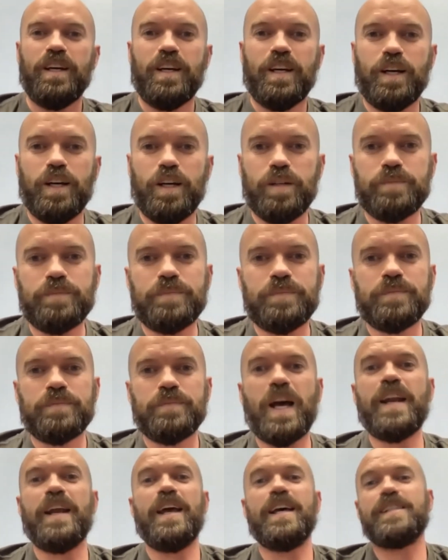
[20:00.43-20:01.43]

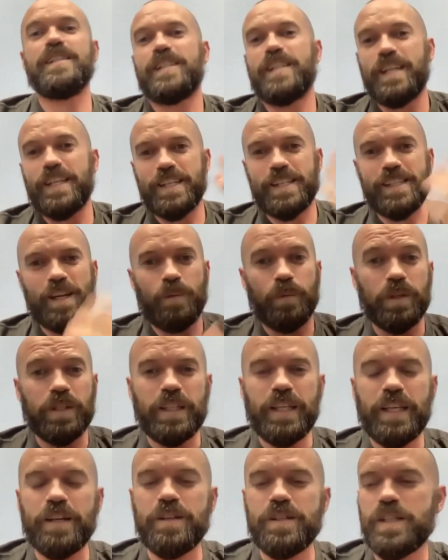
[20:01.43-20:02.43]
I'd hesitate to say we're
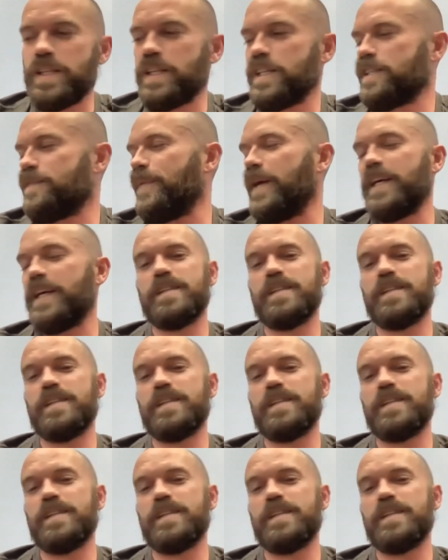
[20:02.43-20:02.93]
leaders in the space,